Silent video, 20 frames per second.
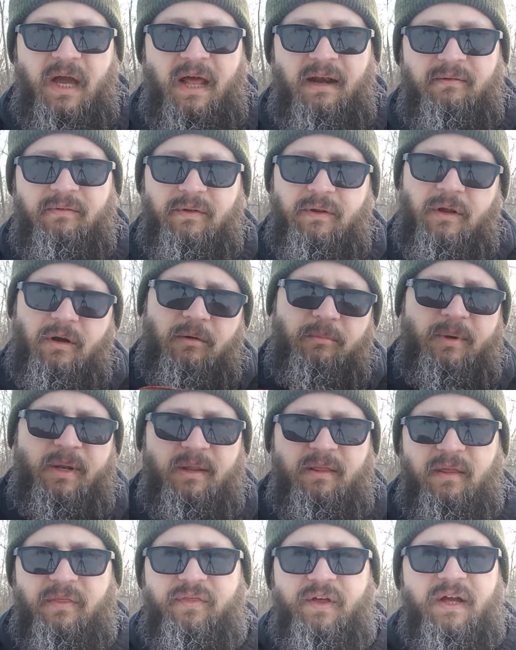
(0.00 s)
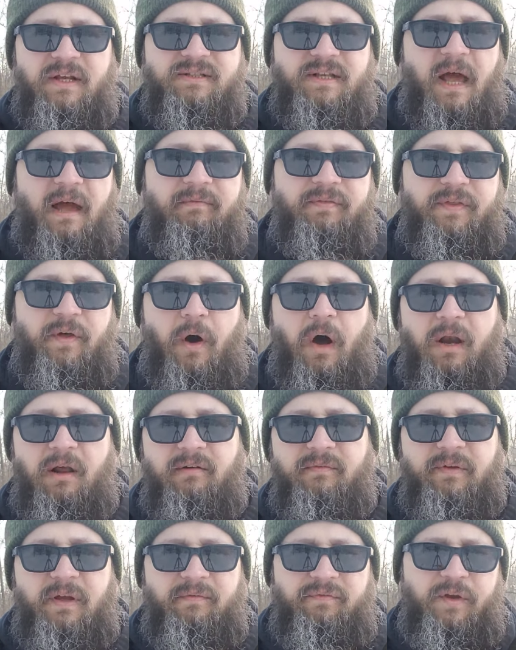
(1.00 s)
of a little bit of the things I've thought
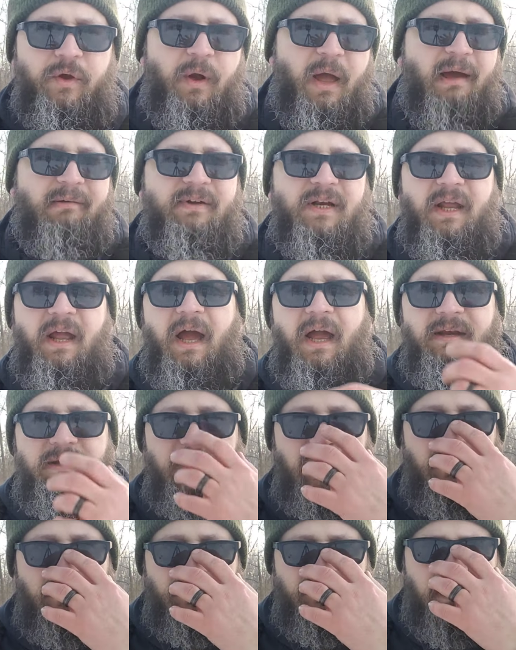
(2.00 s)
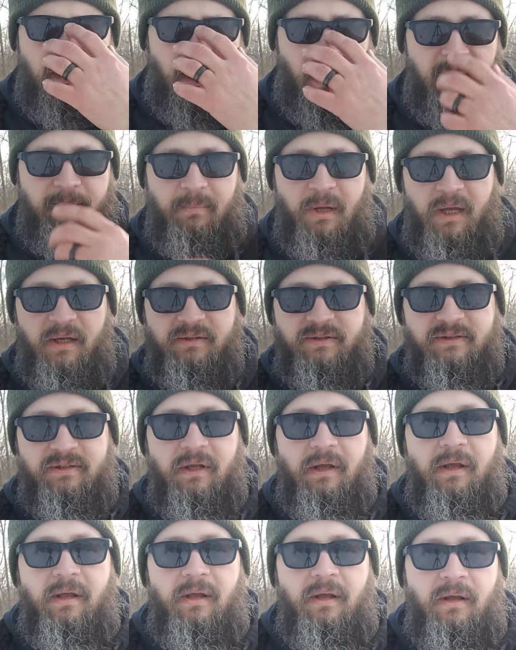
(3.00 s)
of. If you have any ideas that I missed,
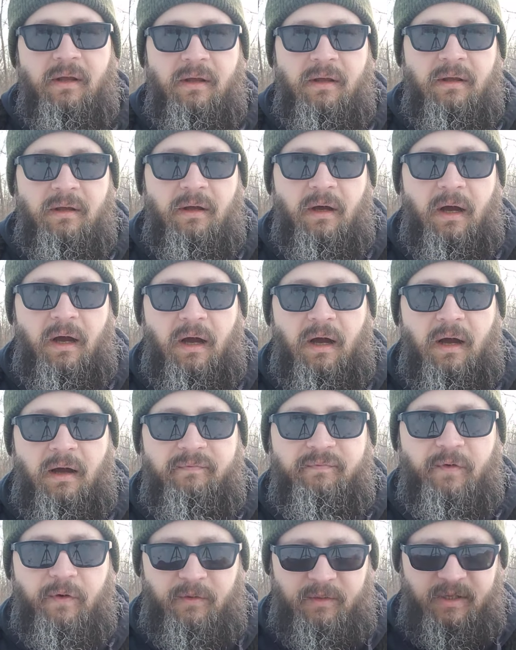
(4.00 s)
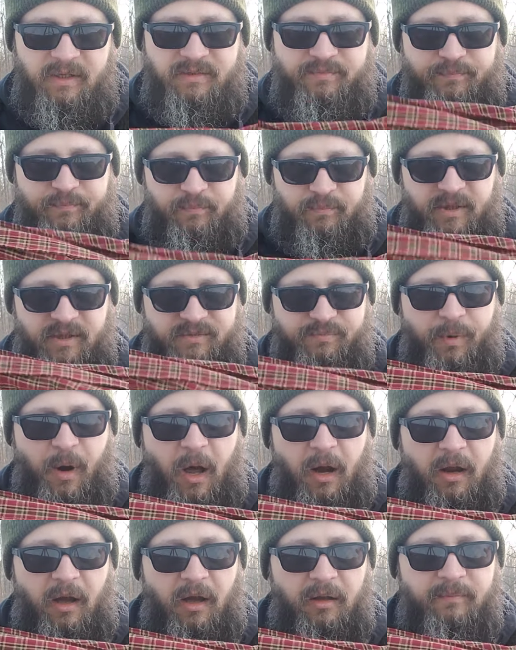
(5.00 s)
for this
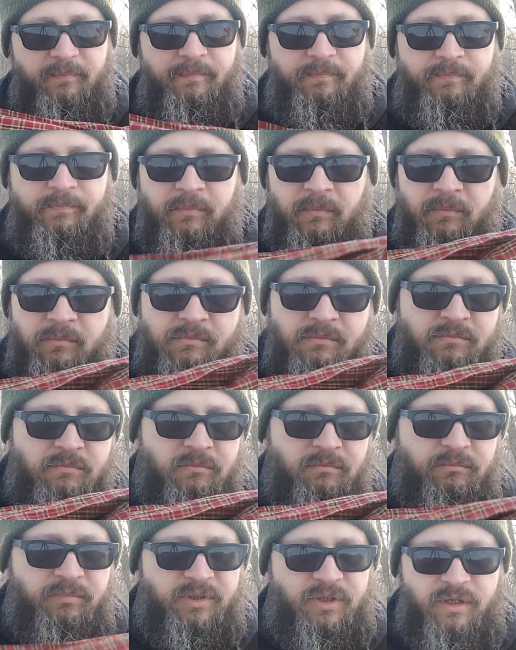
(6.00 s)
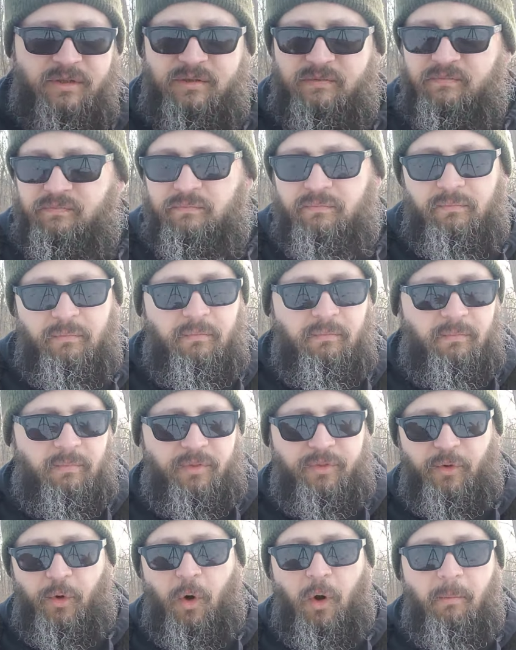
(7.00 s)
product, just
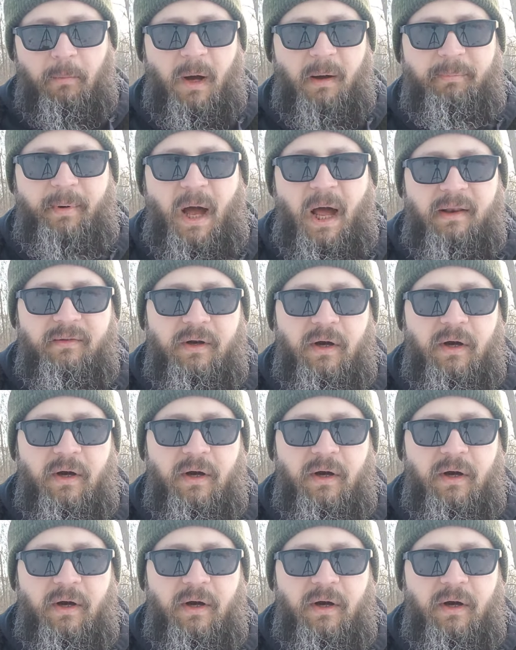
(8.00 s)
throw them up on